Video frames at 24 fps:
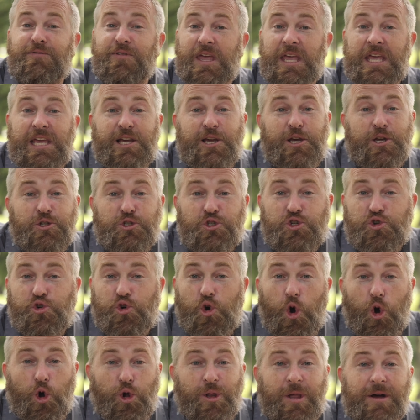in
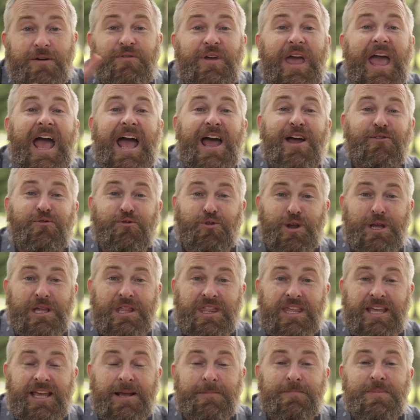control of
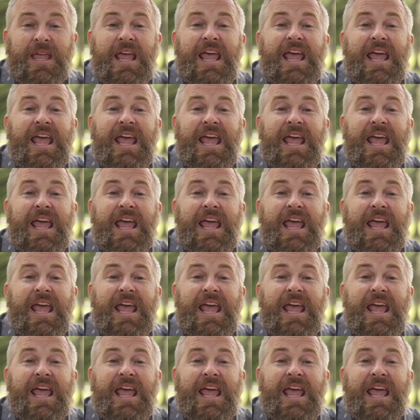everything.